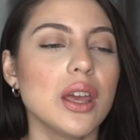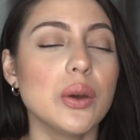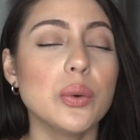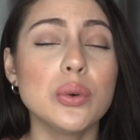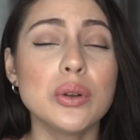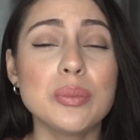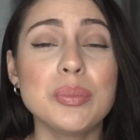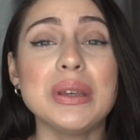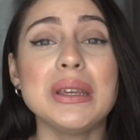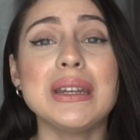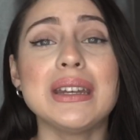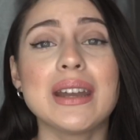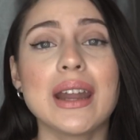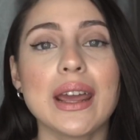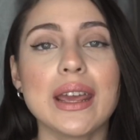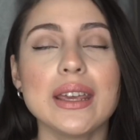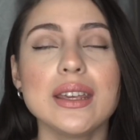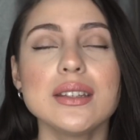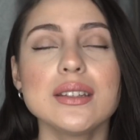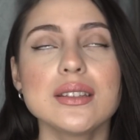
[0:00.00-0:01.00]
It would be
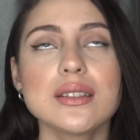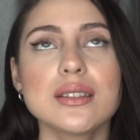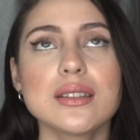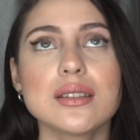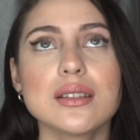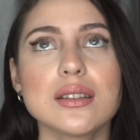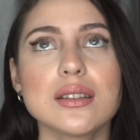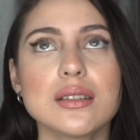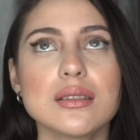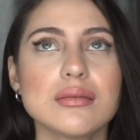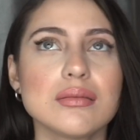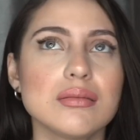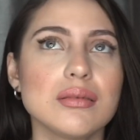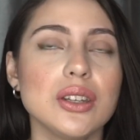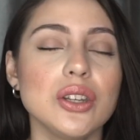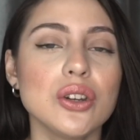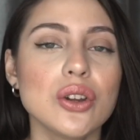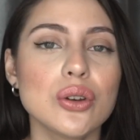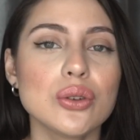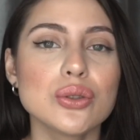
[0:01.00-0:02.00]
nice,
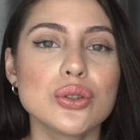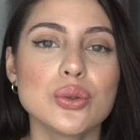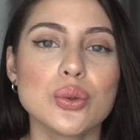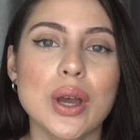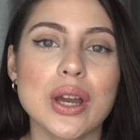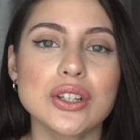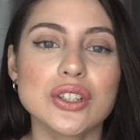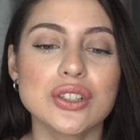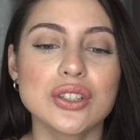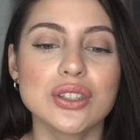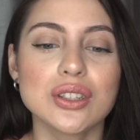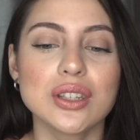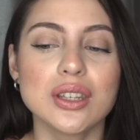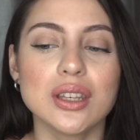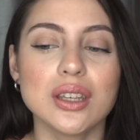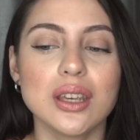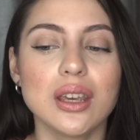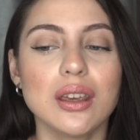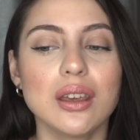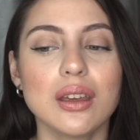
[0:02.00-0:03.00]
you know, to
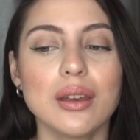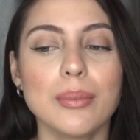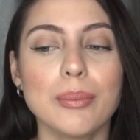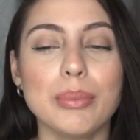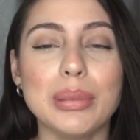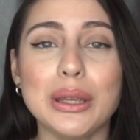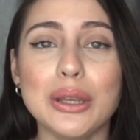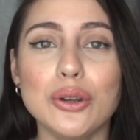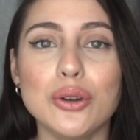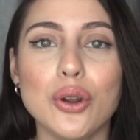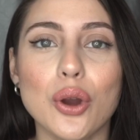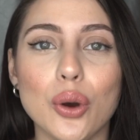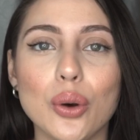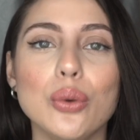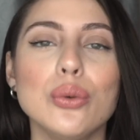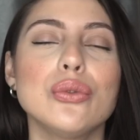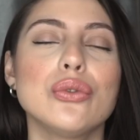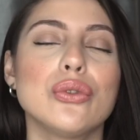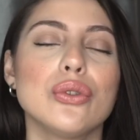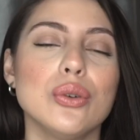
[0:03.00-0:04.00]
actually be
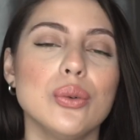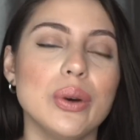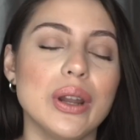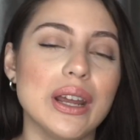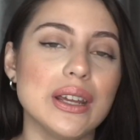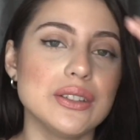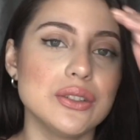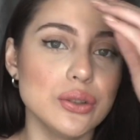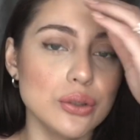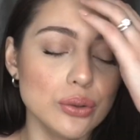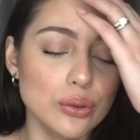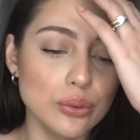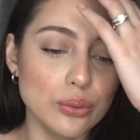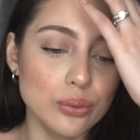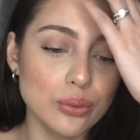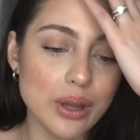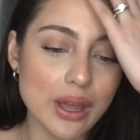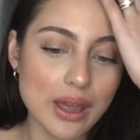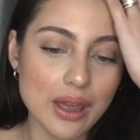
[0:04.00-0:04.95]
known for what I do,